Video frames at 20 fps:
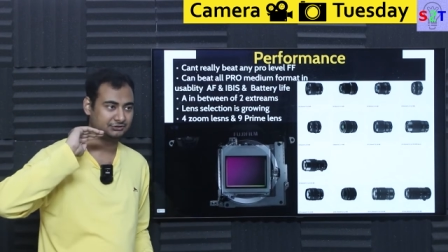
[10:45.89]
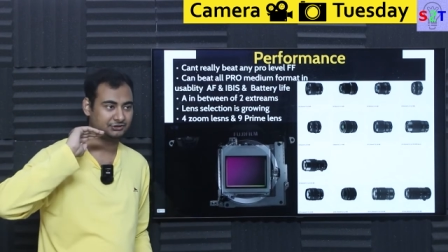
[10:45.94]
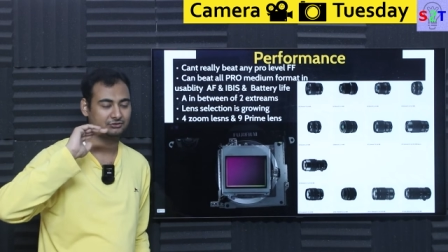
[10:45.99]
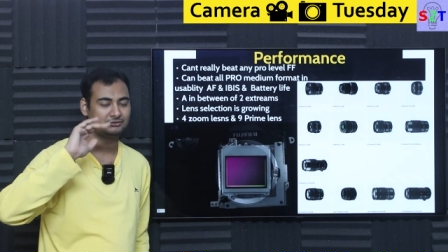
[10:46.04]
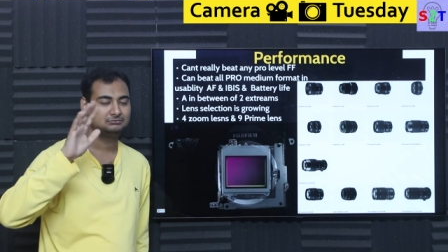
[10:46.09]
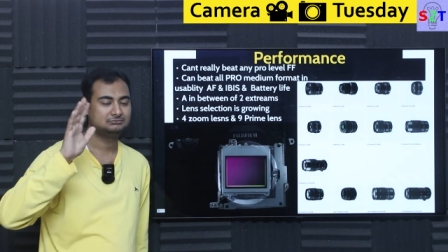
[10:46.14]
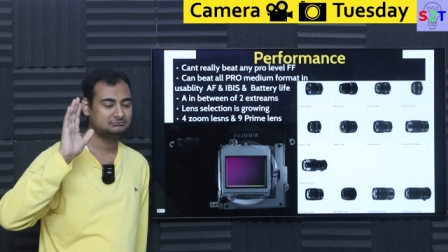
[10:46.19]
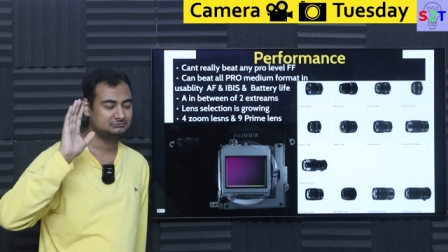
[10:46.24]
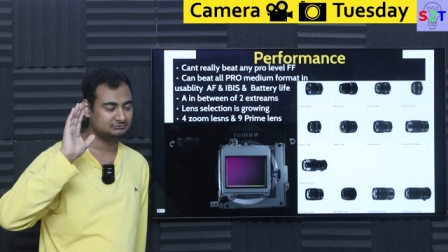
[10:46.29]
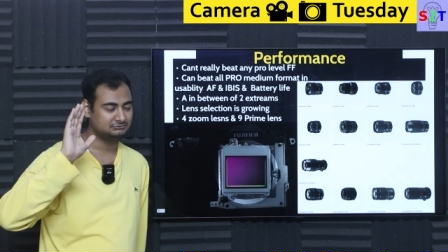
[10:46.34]
you
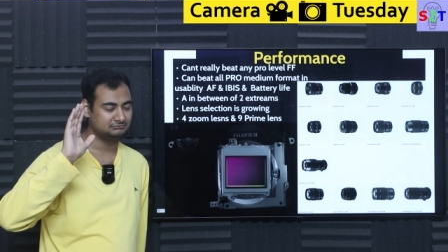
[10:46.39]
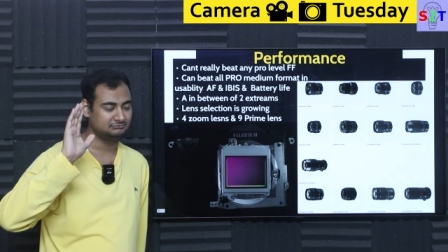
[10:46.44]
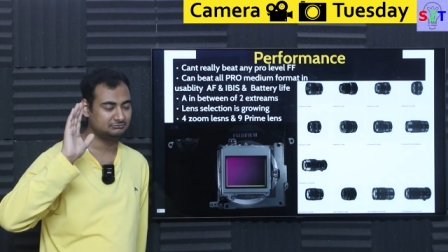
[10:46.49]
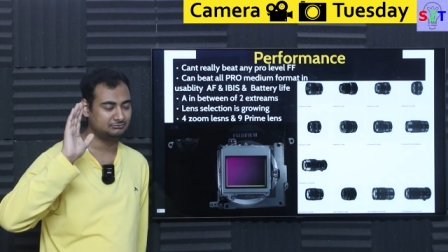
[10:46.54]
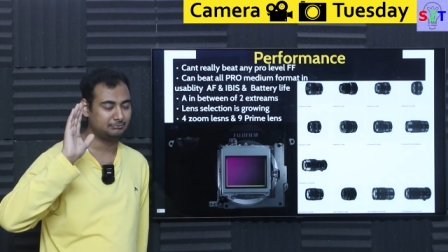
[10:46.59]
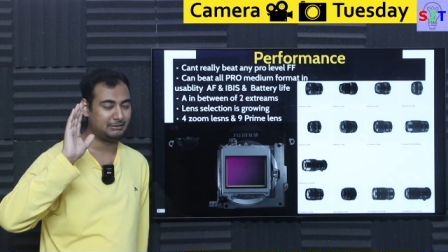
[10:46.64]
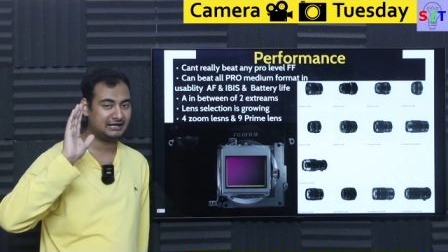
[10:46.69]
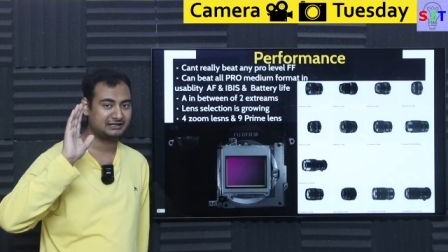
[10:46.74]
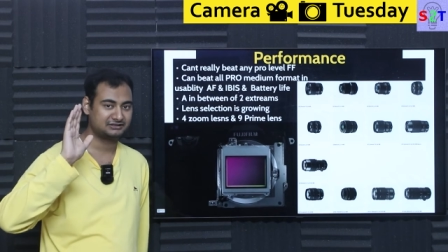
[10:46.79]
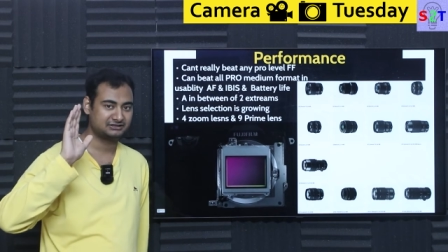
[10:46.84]
know,
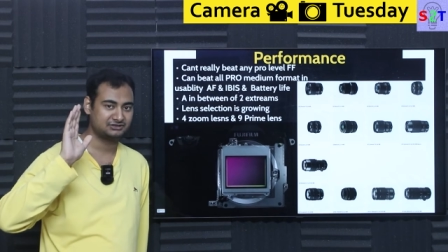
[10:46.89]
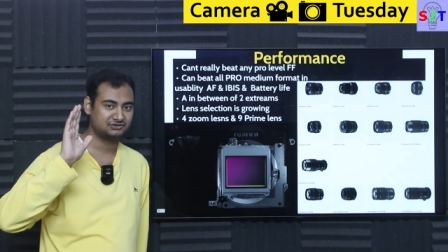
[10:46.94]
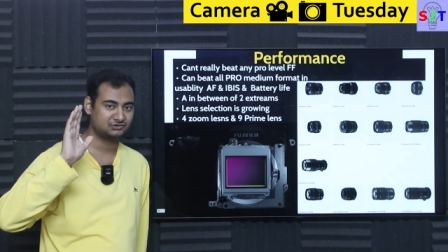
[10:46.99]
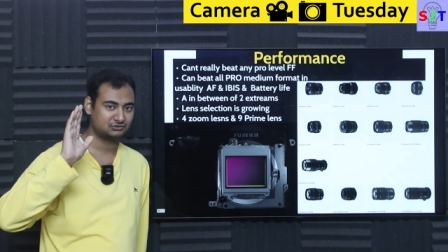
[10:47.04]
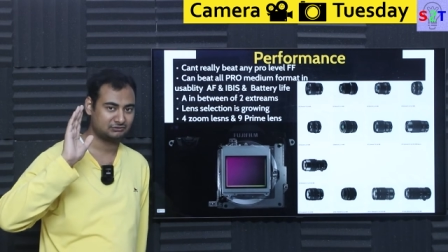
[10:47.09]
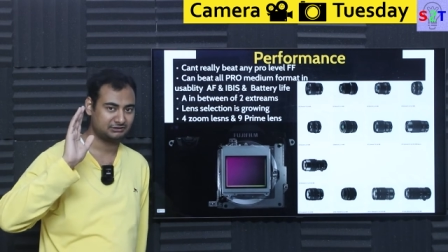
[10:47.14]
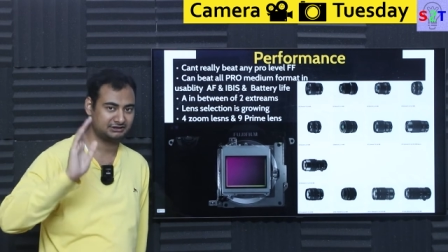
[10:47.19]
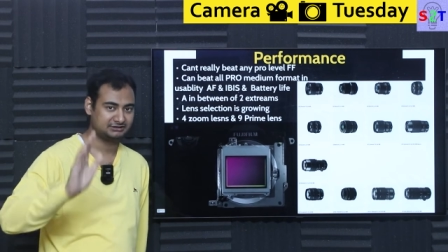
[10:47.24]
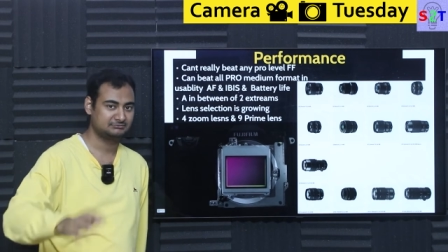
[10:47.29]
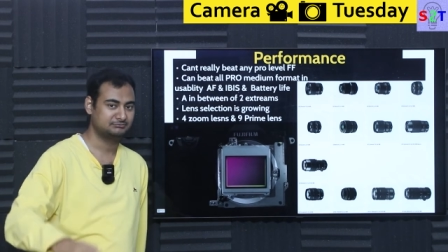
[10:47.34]
bank
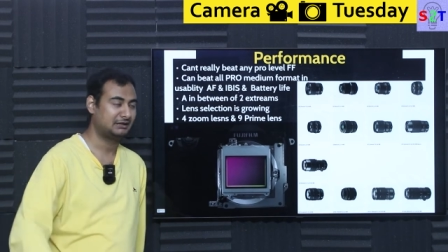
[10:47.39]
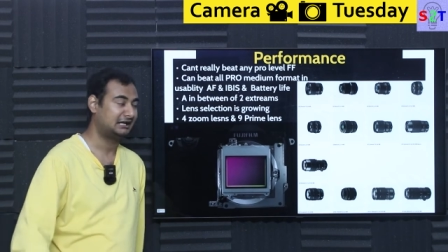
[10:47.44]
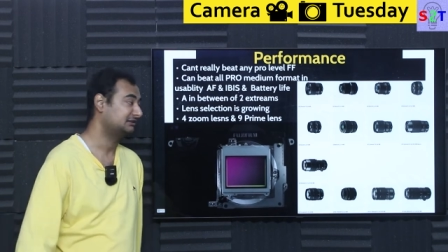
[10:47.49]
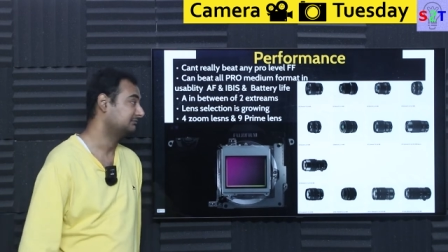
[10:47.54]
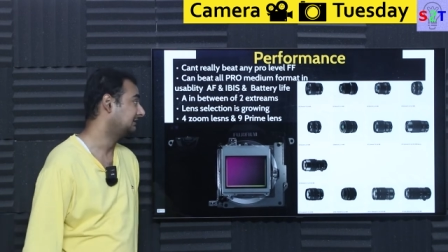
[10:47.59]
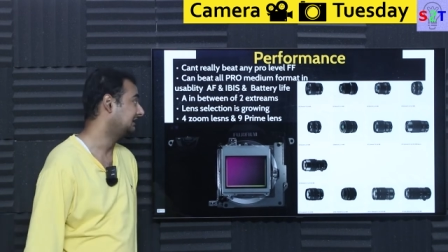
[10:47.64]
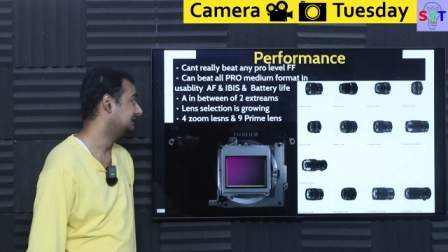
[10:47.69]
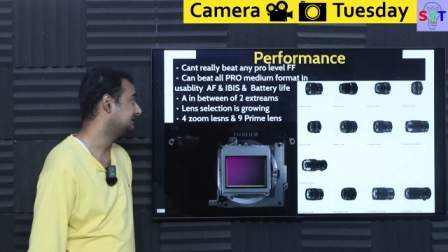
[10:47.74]
destroying bank